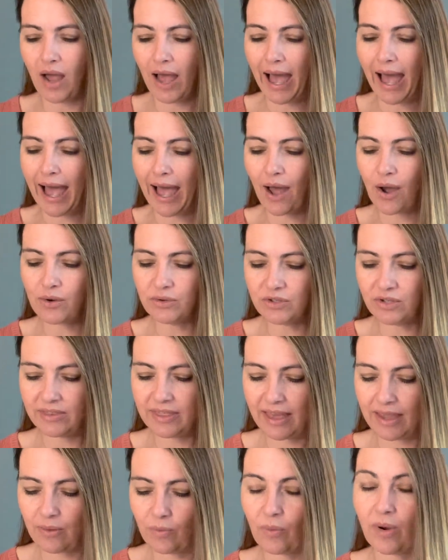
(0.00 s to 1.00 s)
How do
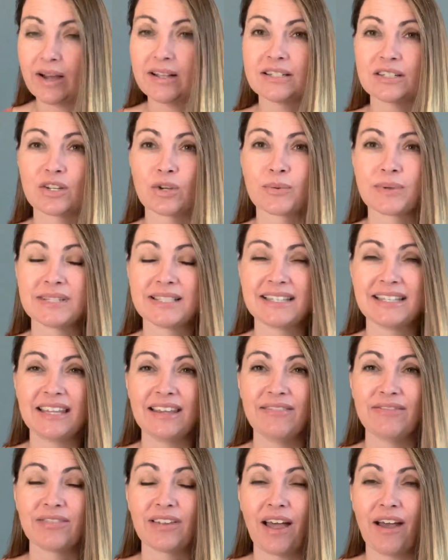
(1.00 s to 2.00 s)
they want to
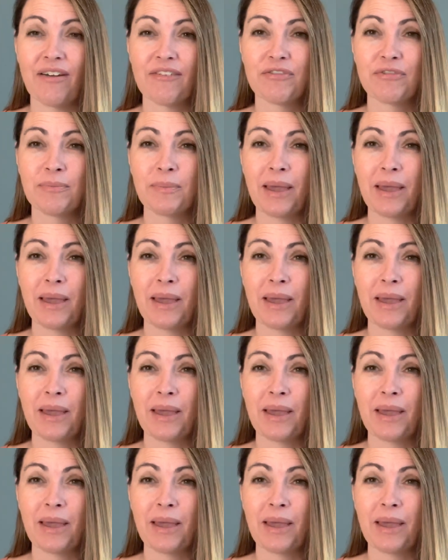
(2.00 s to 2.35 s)
receive love?